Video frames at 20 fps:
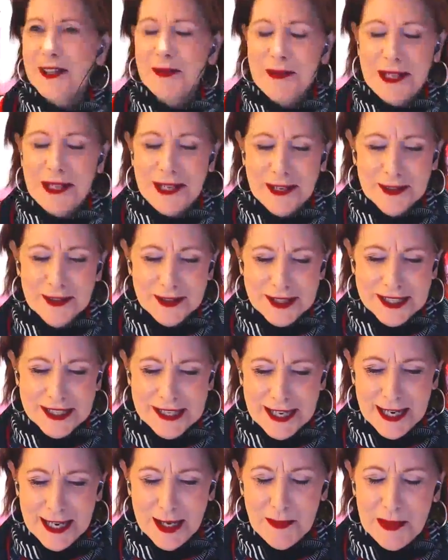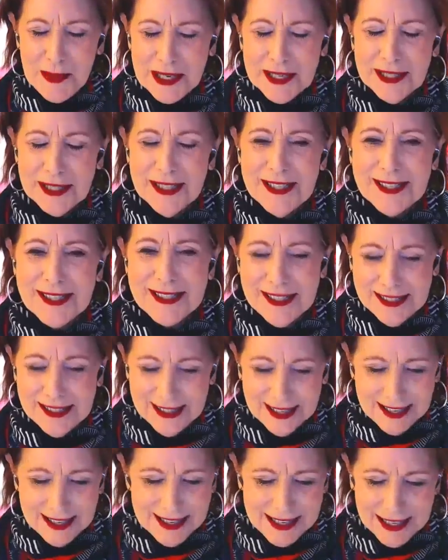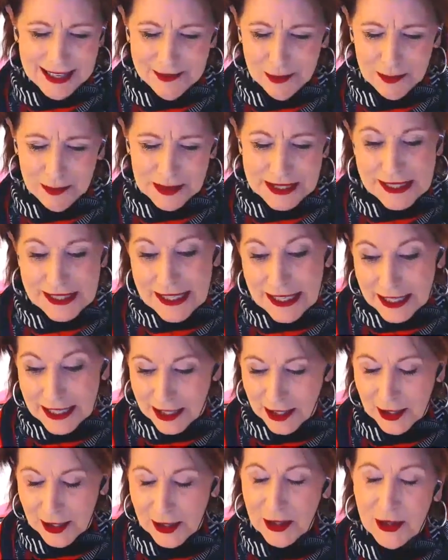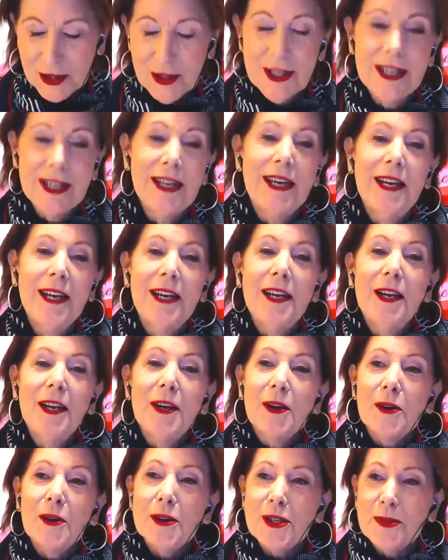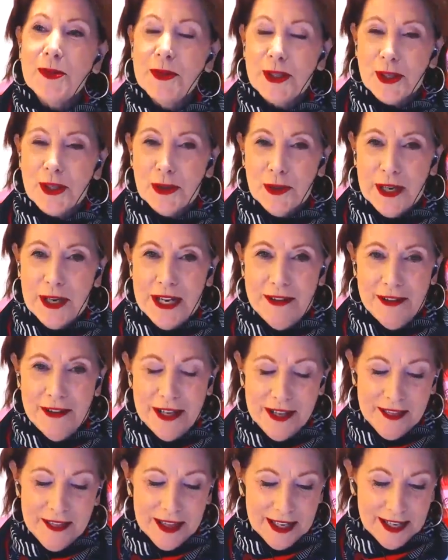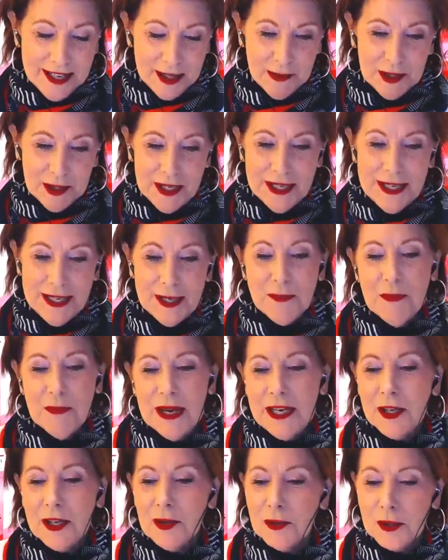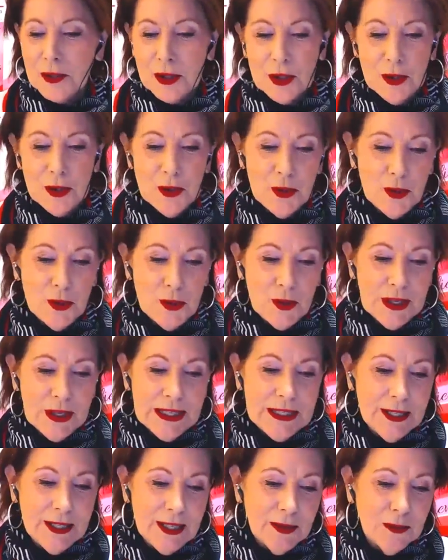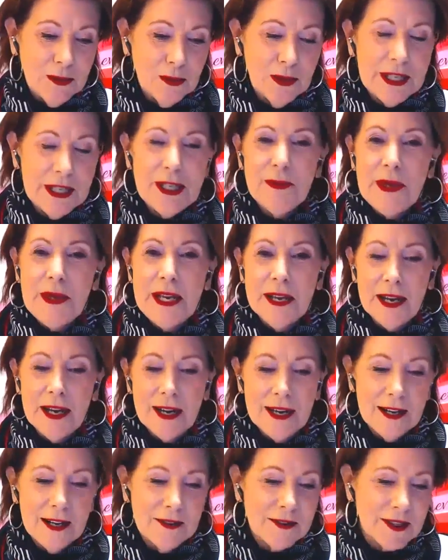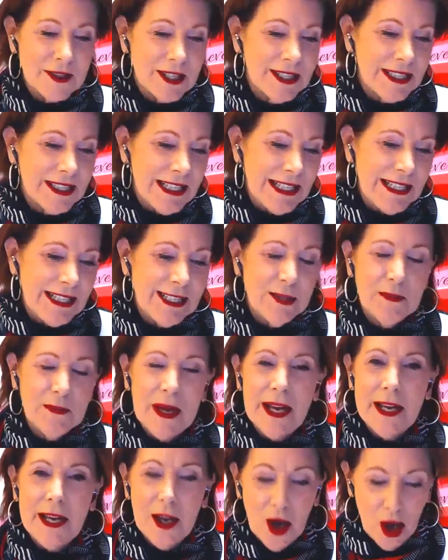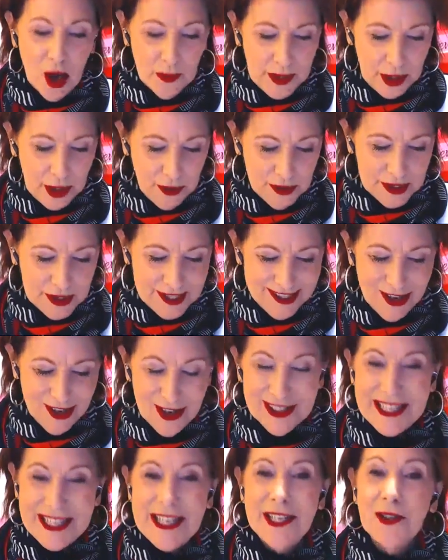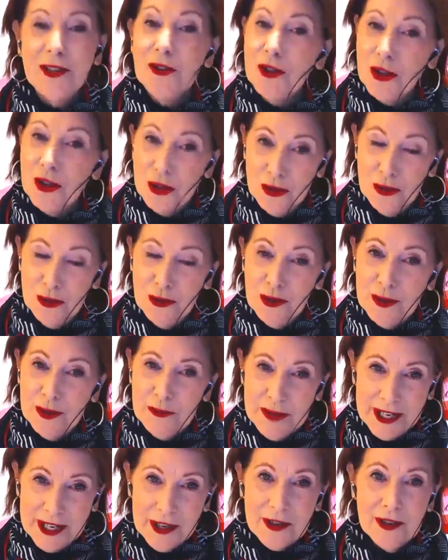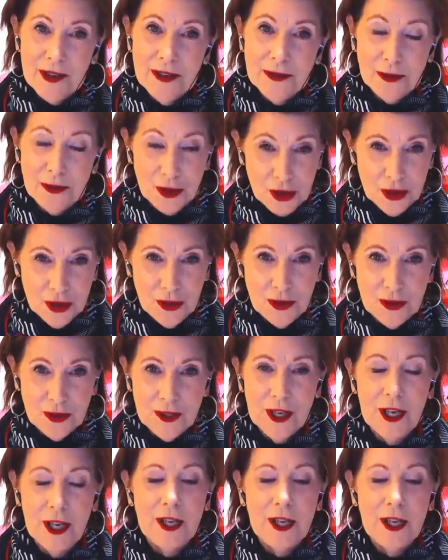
to be here today because I have a particular Christmas craving that I would like Michael to rid me of since he did my almond croissant in June. Michael, June,